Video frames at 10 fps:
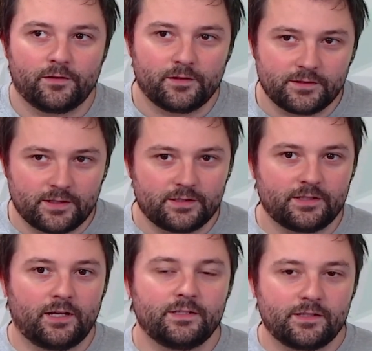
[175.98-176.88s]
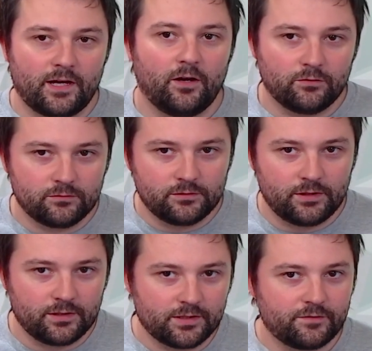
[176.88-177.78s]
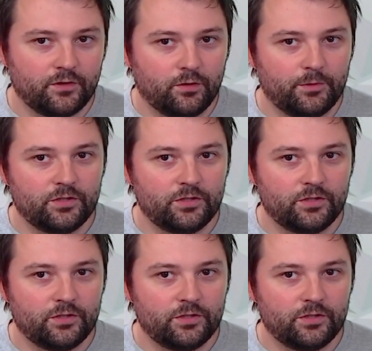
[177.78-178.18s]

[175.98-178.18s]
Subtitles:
things that stands out in this film